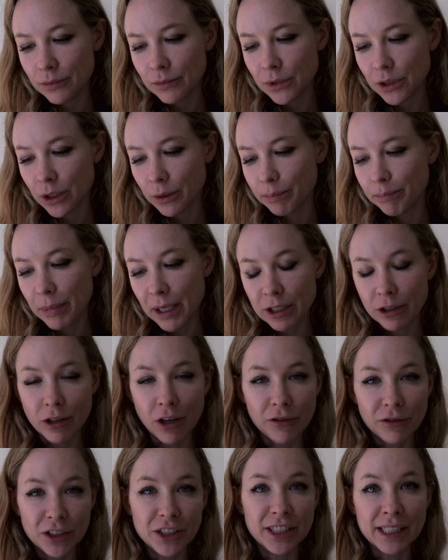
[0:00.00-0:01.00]
You're better
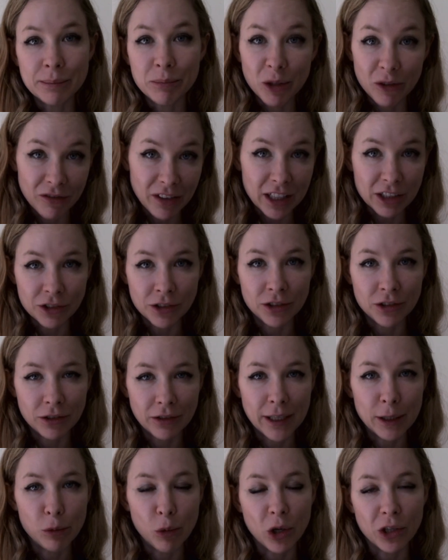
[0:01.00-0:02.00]
off using professional
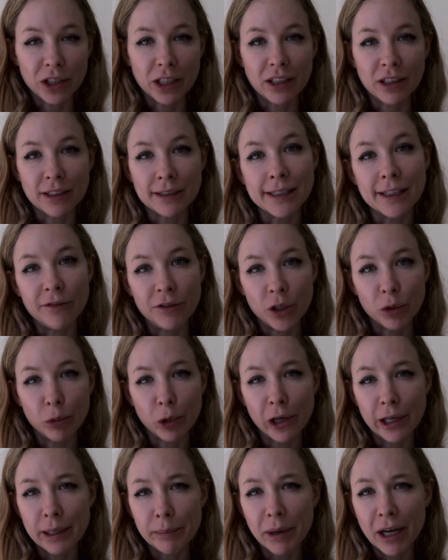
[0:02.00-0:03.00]
grade watercolors if you're
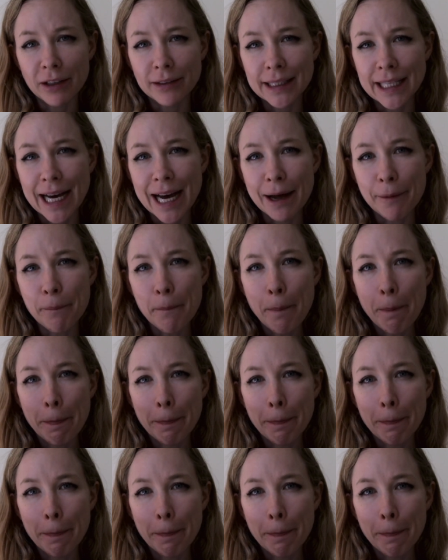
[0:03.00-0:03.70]
worried about that.